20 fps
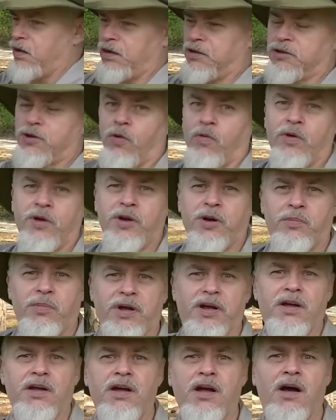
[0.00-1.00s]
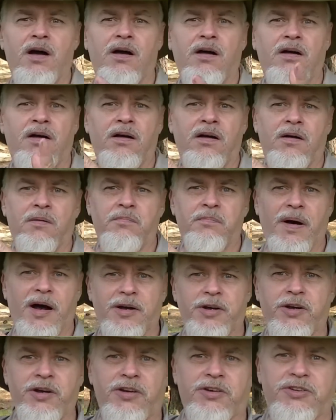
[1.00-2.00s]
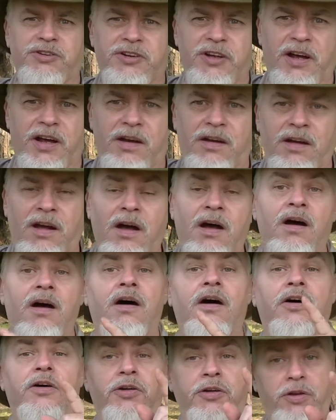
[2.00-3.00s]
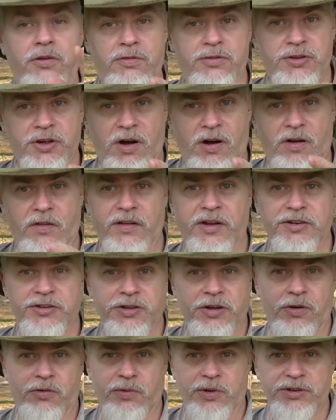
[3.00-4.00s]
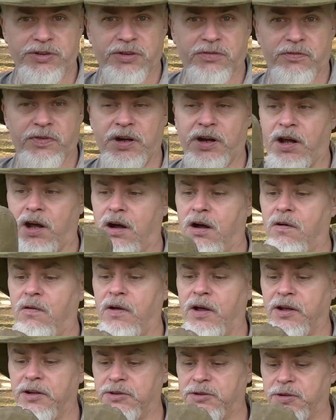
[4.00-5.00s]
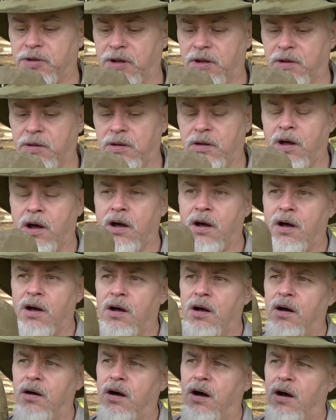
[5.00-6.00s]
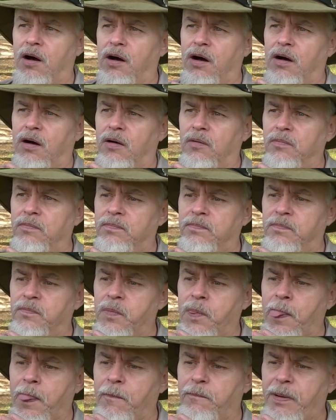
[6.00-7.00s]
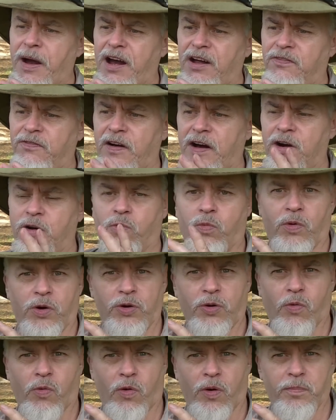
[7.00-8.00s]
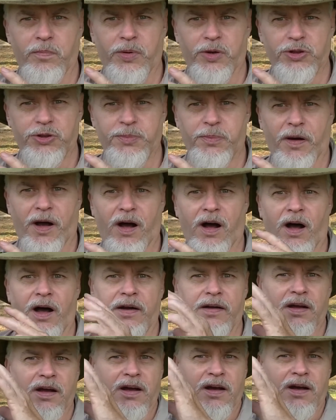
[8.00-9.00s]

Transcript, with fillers: is going to be my cook set. You saw this in a recent video. It's the uh, Pathfinder one quart bush pot,